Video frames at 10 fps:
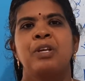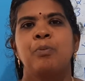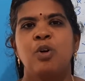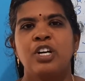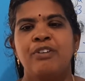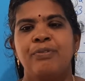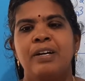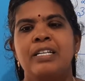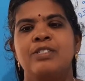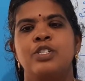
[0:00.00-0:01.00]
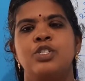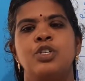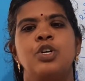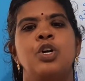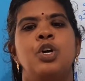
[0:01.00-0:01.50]
modifies
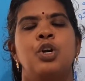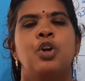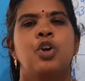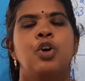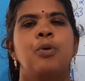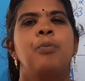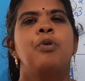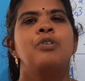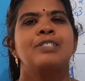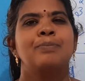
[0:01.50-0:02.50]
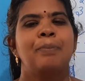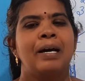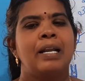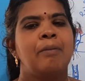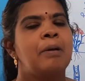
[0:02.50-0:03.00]
into globose
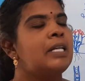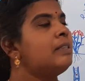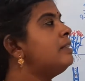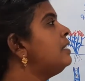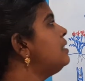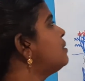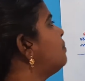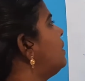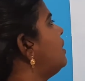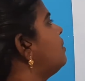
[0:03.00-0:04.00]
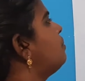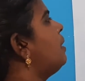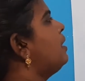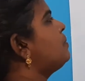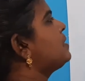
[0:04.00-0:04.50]
bulb. These
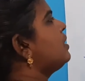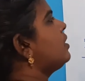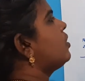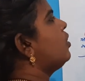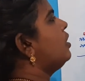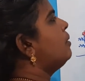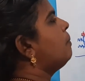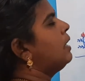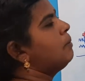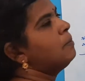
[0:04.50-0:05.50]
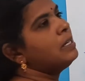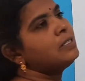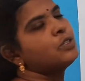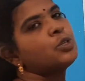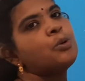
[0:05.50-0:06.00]
bulbs are called
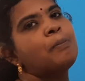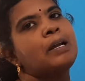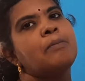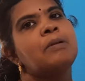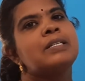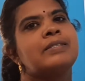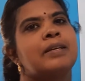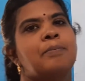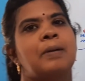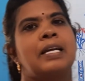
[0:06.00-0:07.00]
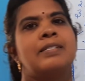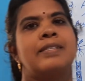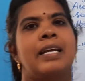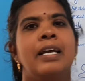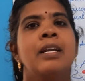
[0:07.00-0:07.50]
bulbils. Through bulbils, the
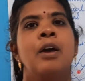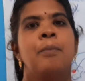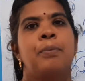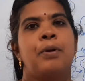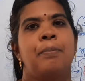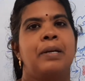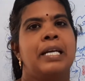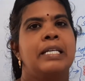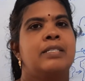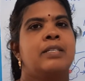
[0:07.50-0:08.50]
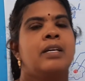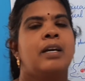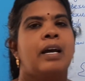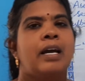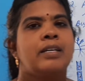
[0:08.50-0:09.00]
plants can propagate
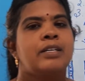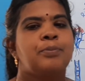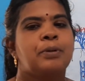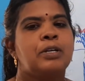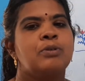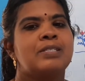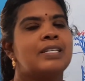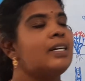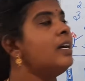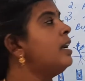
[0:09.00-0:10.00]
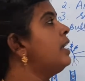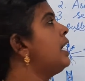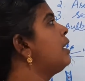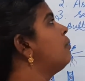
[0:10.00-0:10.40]
and it produces the young